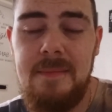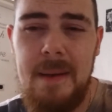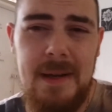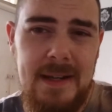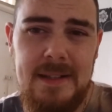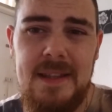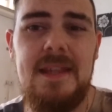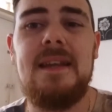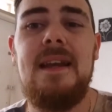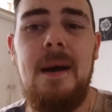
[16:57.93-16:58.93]
Maybe I need to
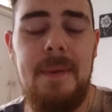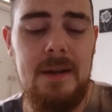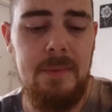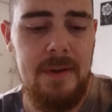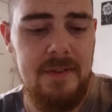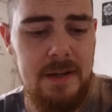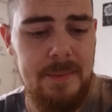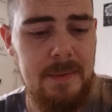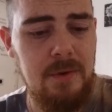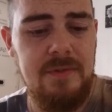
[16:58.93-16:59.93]
thicken it up a little bit with a little
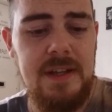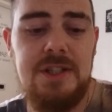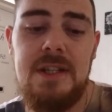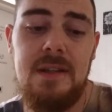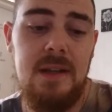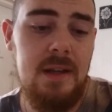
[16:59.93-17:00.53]
bit more VG.